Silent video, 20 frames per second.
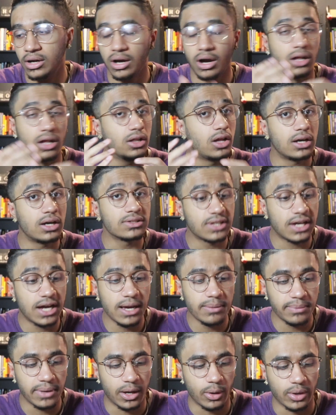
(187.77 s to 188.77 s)
a long time
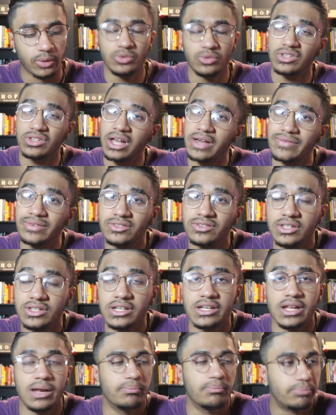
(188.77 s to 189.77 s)
now, and we still haven't seen
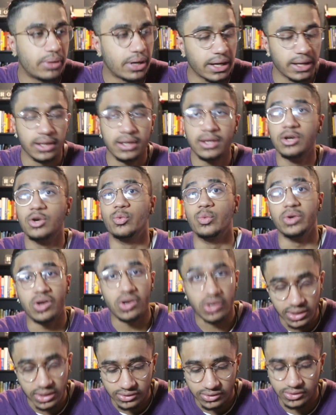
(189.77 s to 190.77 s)
it, but we are going
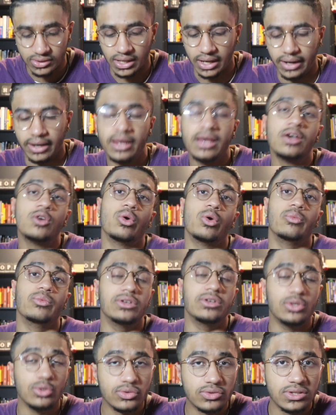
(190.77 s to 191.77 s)
to see it. When we
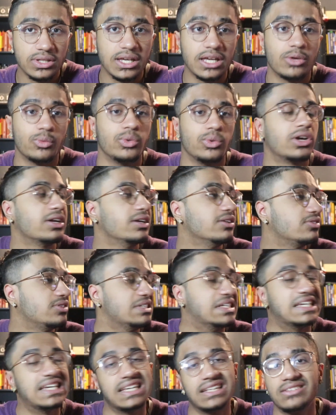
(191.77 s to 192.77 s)
do see it, we are going to see
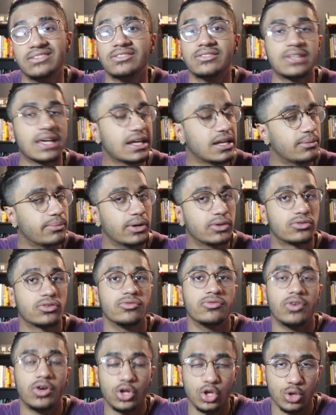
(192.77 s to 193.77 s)
insane amounts of
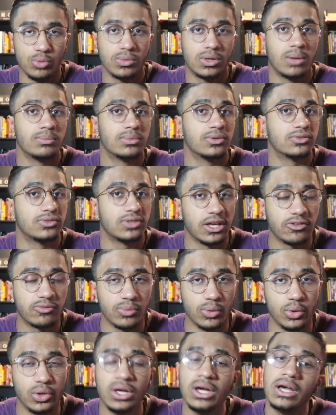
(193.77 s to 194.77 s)
volume come to
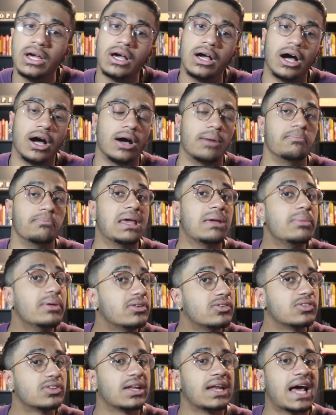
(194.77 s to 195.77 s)
Safemoon. Maybe this is
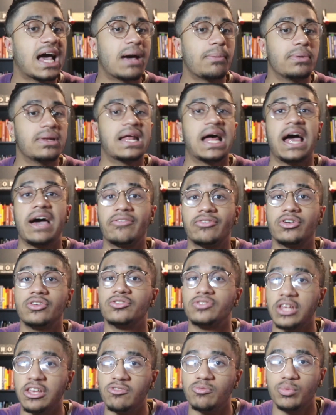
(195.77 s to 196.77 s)
going to happen after
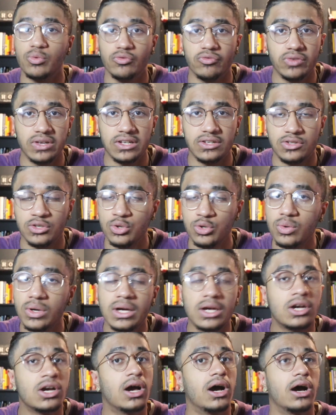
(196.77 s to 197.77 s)
Safemoon V2.
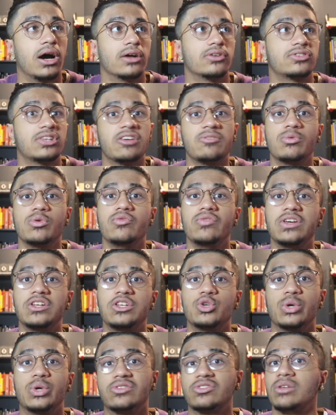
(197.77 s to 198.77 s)
Safemoon V2
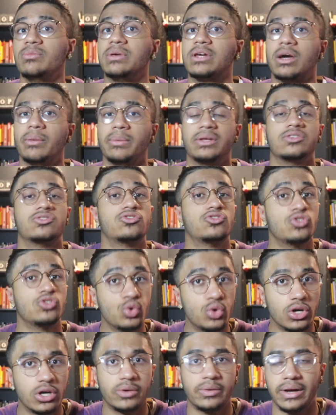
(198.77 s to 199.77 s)
is going to be coming
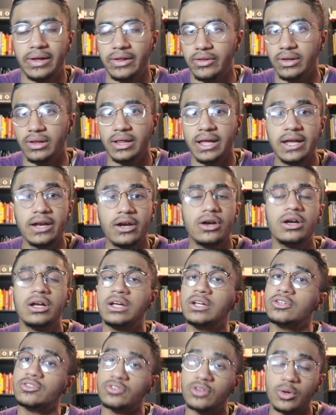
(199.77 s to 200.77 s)
sooner rather than later.
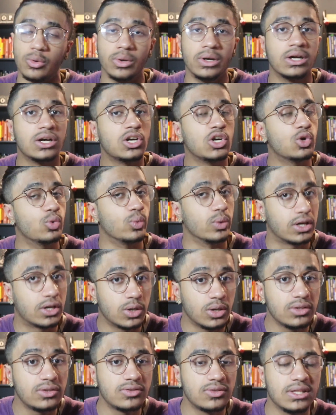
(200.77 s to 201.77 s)
So we
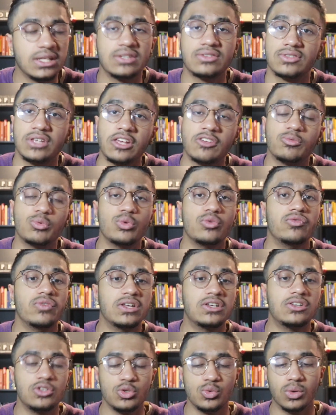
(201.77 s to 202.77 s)
could see Safemoon
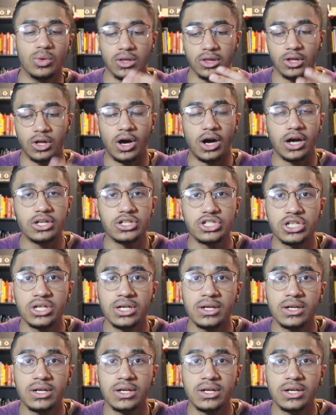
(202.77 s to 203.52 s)
V2 launch,